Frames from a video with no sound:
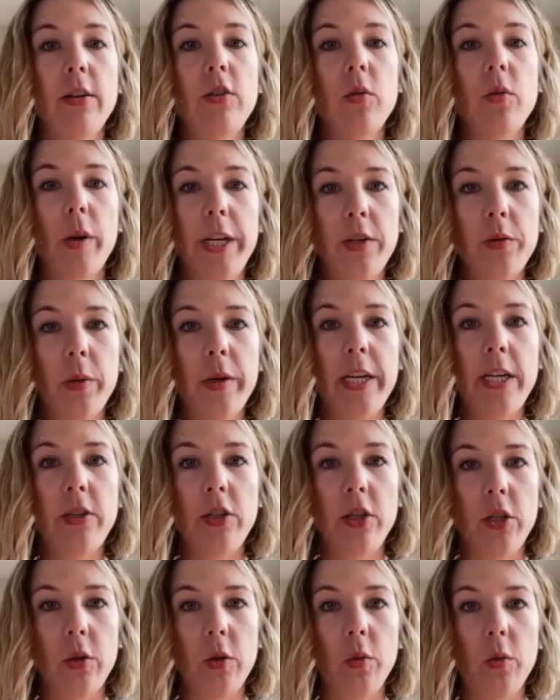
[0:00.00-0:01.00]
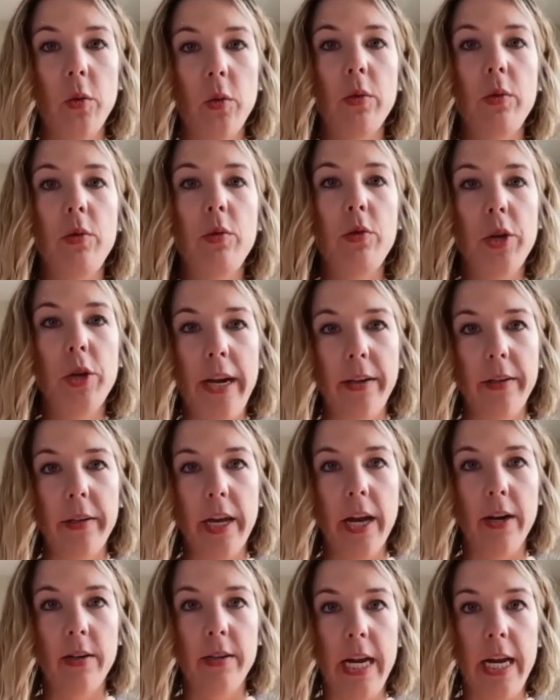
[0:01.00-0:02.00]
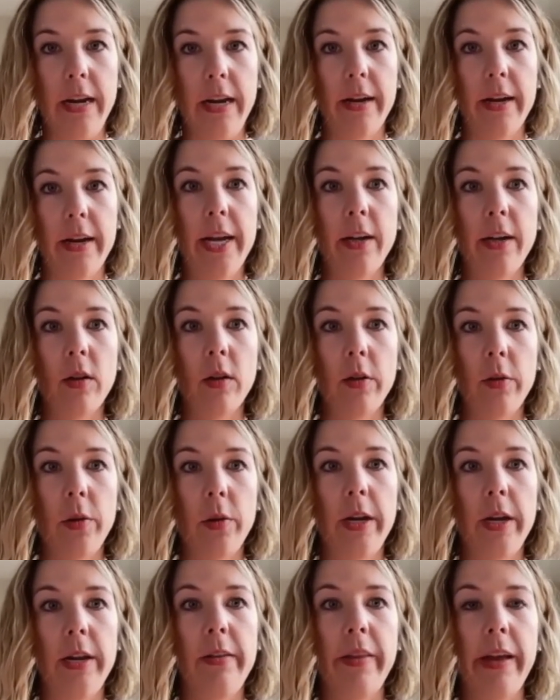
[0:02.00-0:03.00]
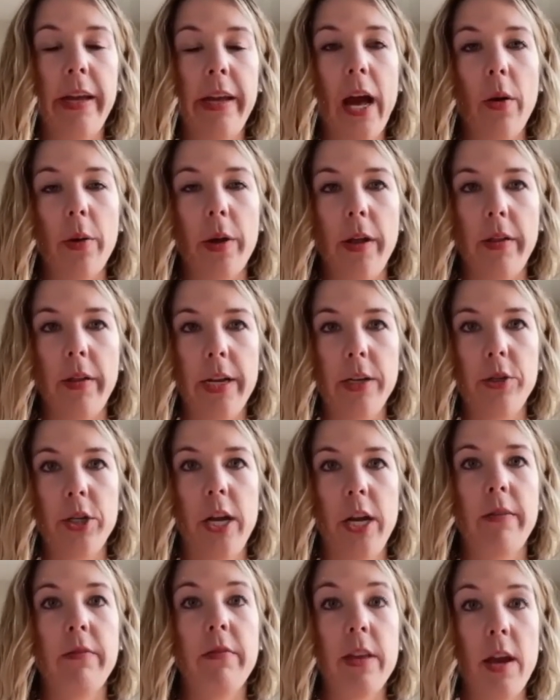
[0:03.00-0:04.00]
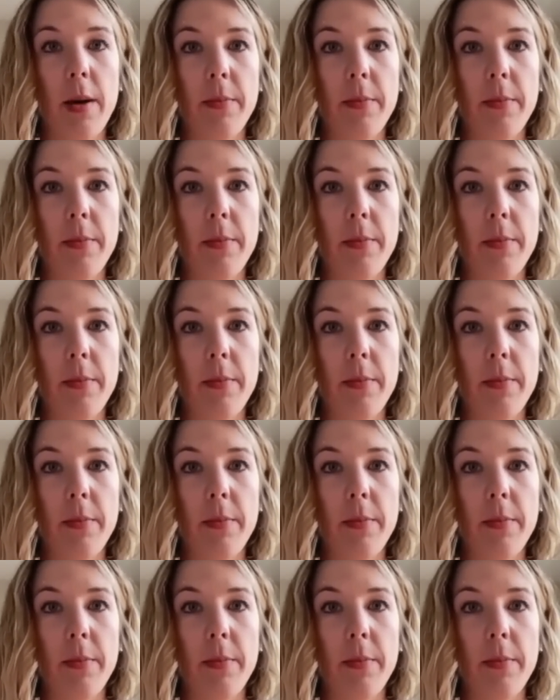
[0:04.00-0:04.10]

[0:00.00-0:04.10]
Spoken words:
2022 childcare data included in the calculation of the